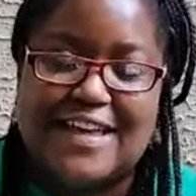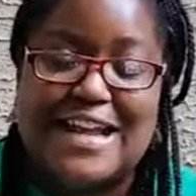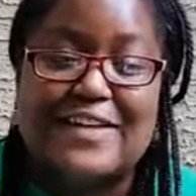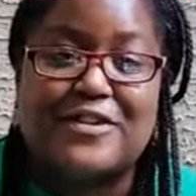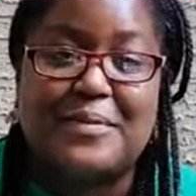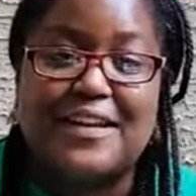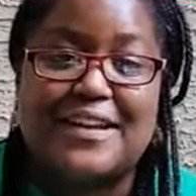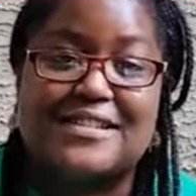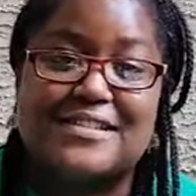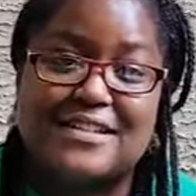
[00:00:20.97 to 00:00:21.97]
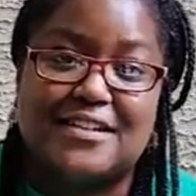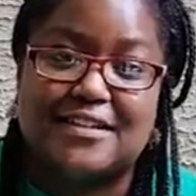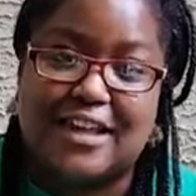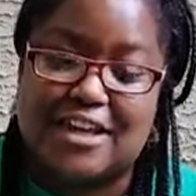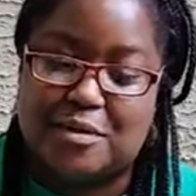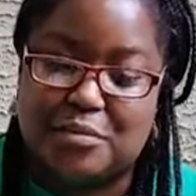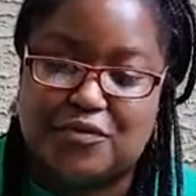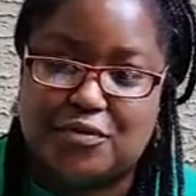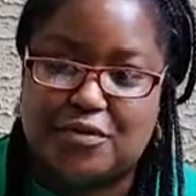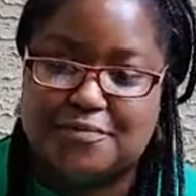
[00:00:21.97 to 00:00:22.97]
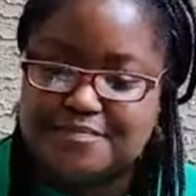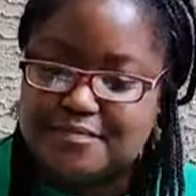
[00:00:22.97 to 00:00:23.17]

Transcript: that everybody has seen a lichen before.